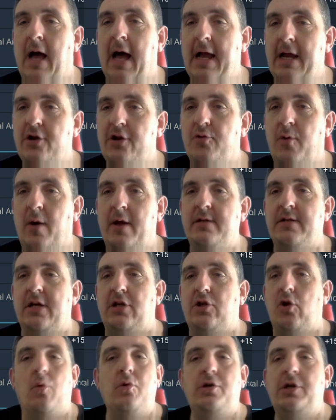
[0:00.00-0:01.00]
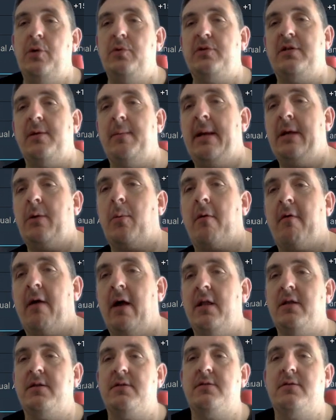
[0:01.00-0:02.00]
Twins. I don't use him anywhere
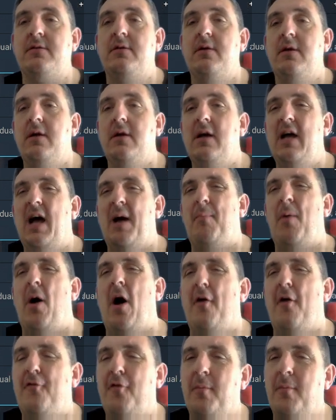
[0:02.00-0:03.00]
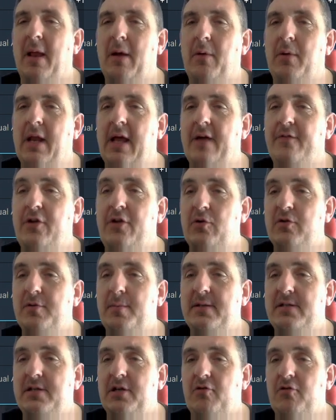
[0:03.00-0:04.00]
else, apart from like when I have to use him
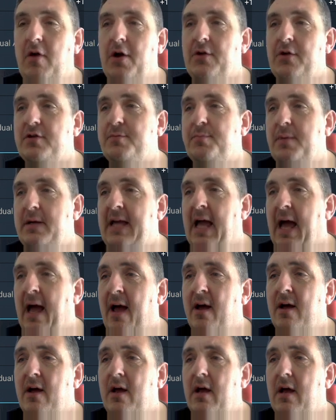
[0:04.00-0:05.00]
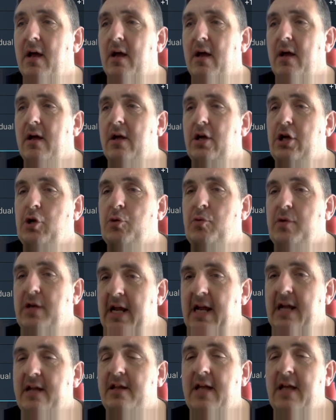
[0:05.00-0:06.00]
in Cintranos. But yeah, you
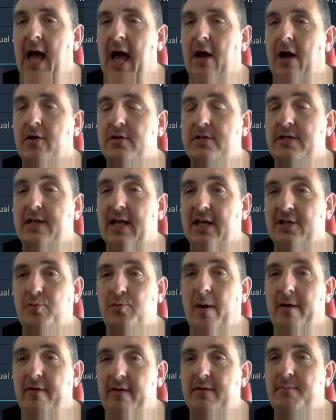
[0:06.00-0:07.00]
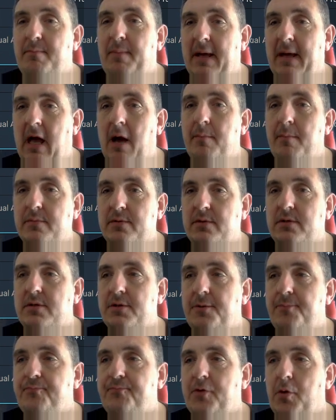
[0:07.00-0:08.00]
need the accuracy. That's where it
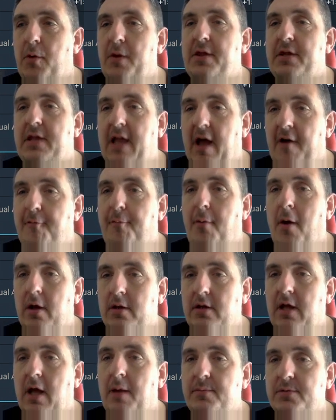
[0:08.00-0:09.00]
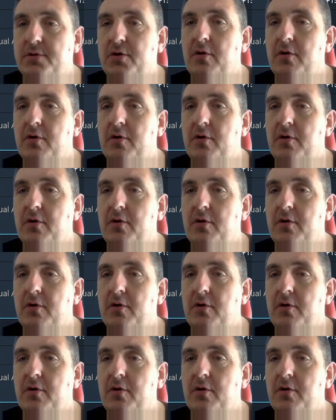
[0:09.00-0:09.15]
becomes, where the tough part comes.